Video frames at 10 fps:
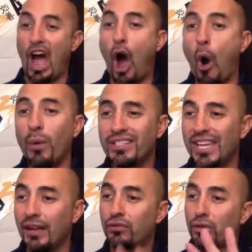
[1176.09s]
I always
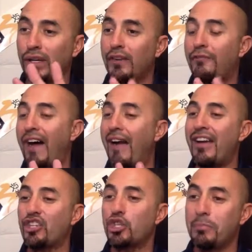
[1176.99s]
give three to five
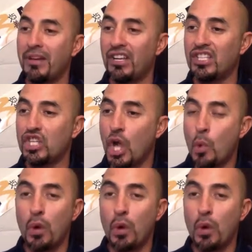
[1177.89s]
extra minutes